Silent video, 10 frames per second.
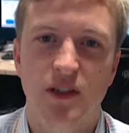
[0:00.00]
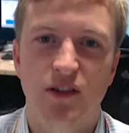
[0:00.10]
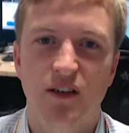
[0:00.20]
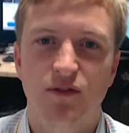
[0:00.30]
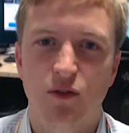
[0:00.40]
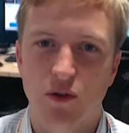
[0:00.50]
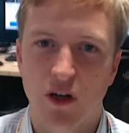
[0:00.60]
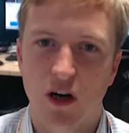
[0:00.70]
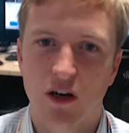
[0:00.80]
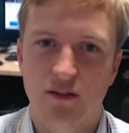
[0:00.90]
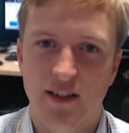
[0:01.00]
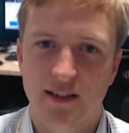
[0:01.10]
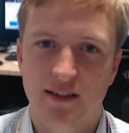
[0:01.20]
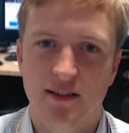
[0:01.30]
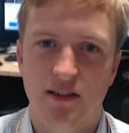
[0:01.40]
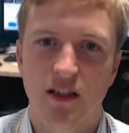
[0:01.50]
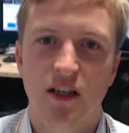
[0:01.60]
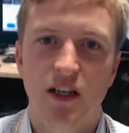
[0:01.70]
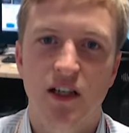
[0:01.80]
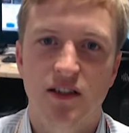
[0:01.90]
around 4.5 gigs to
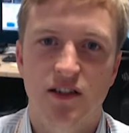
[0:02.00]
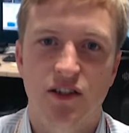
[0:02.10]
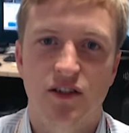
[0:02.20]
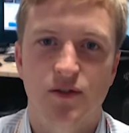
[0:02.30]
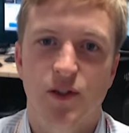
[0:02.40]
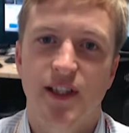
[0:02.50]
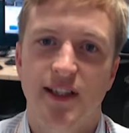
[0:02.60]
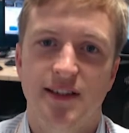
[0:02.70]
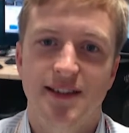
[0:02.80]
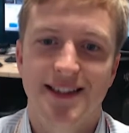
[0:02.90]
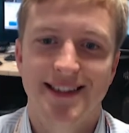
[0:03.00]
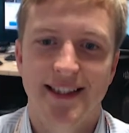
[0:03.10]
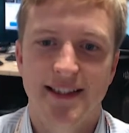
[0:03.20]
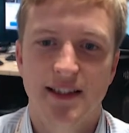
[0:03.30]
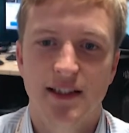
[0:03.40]
just 3 gigs today.